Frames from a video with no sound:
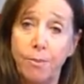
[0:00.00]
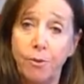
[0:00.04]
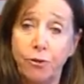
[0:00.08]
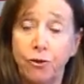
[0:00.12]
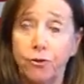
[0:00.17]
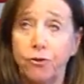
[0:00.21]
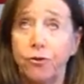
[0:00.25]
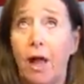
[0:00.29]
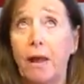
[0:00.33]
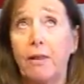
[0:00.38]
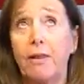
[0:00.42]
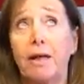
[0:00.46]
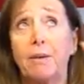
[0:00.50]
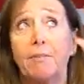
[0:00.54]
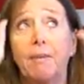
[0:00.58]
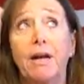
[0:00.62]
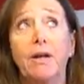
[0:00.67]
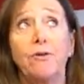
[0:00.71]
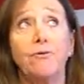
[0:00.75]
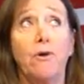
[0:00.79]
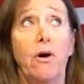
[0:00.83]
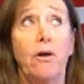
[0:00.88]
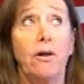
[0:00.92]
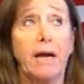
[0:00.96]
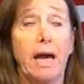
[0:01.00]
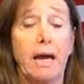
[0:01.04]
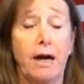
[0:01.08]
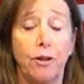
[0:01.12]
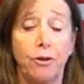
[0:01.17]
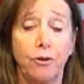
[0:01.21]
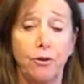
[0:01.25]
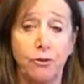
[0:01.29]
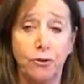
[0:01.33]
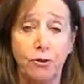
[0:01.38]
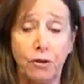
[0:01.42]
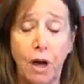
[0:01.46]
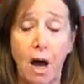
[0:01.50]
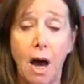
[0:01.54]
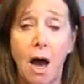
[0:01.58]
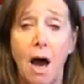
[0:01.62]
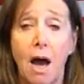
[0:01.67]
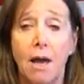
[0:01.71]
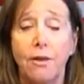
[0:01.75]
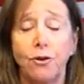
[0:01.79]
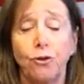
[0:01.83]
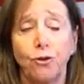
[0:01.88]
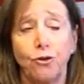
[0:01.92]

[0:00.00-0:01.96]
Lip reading: This is not like money falling out of the sky.